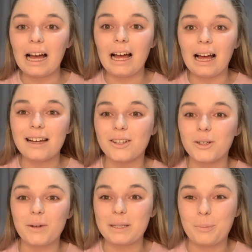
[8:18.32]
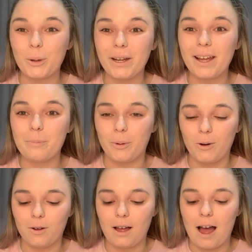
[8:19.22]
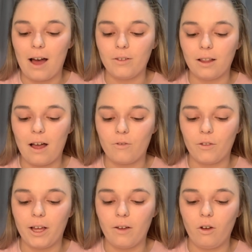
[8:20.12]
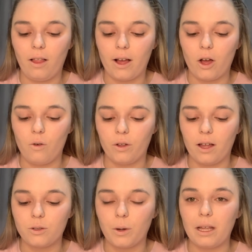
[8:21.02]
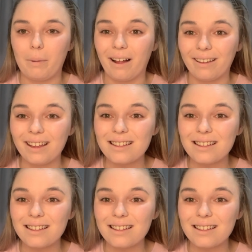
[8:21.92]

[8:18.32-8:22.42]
I don't know where to put it, but I think I've got like over like 20 palettes.